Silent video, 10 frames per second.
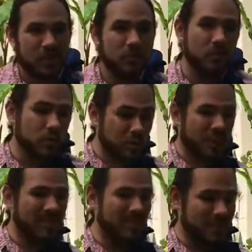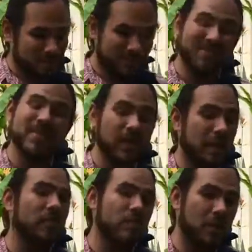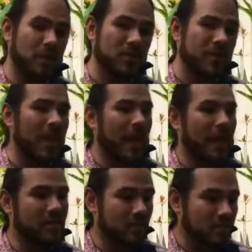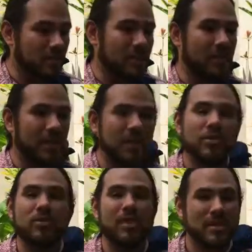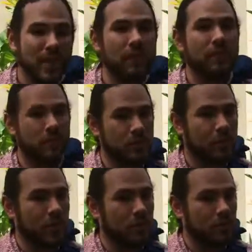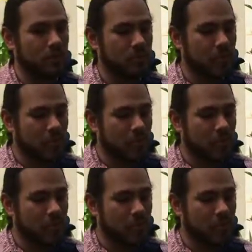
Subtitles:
So those plastics stay in their stomachs, and sometimes they lead to the death of those animals.